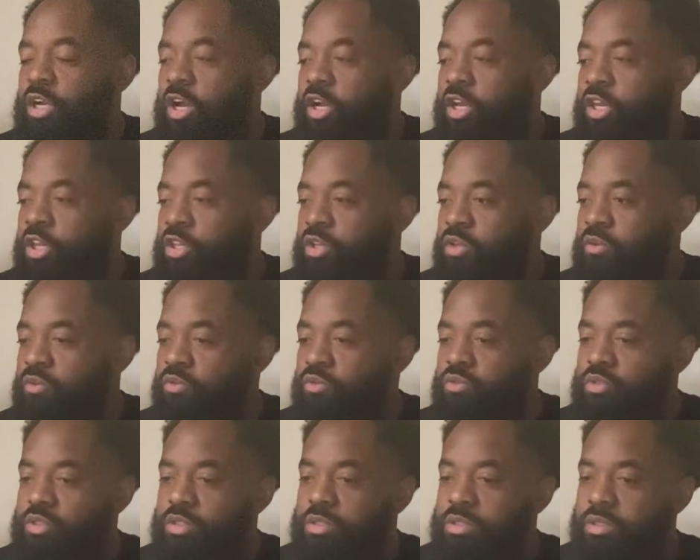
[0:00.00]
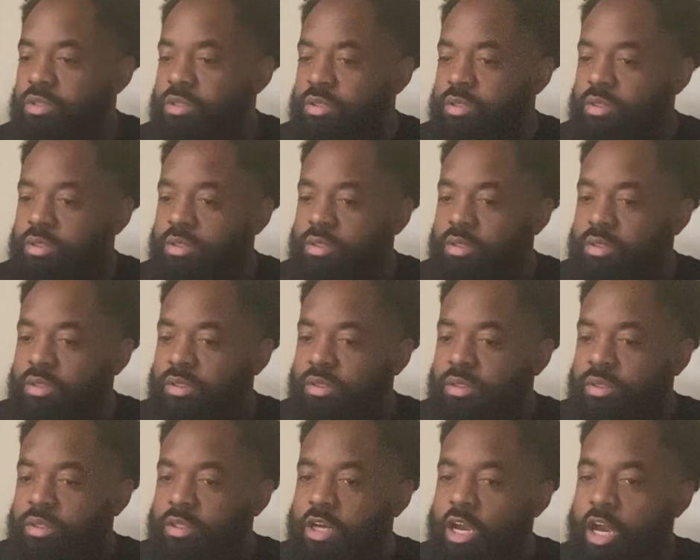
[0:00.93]
can use.
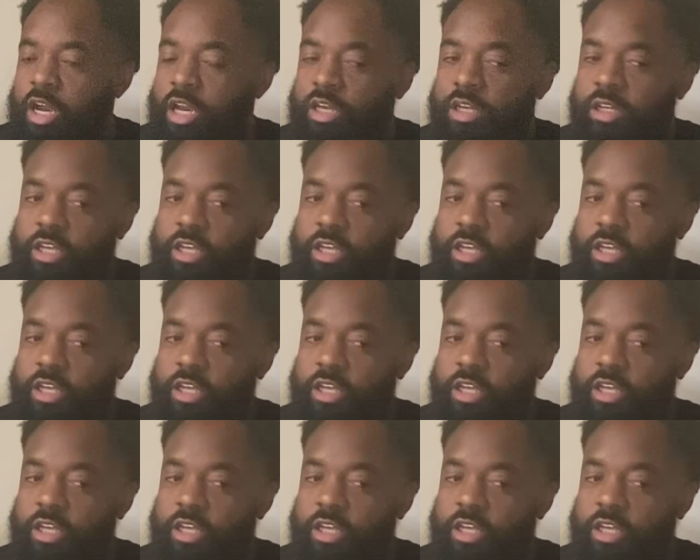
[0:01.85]
I can